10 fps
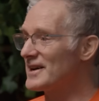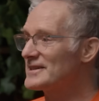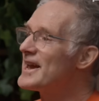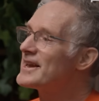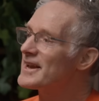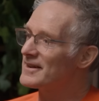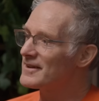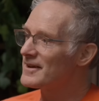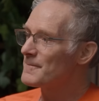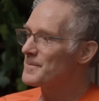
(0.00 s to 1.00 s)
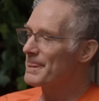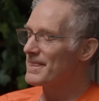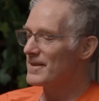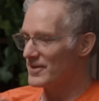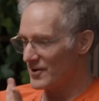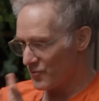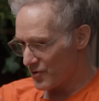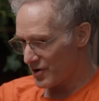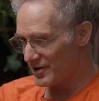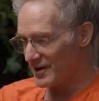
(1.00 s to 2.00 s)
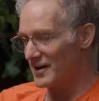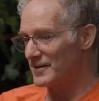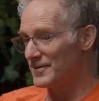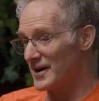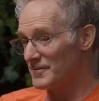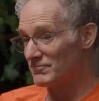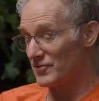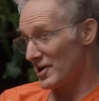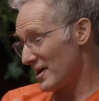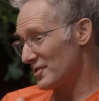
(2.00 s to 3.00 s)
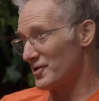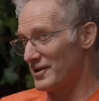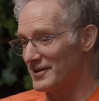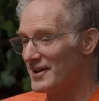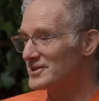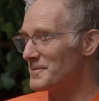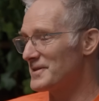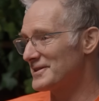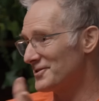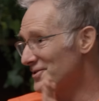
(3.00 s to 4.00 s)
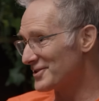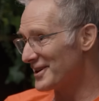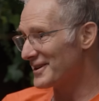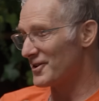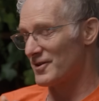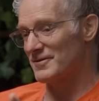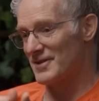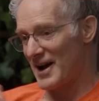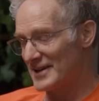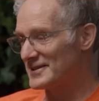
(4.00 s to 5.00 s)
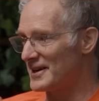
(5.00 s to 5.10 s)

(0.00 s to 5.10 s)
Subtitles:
are not taking the word of God or Jabhat al-Nusra or Hayat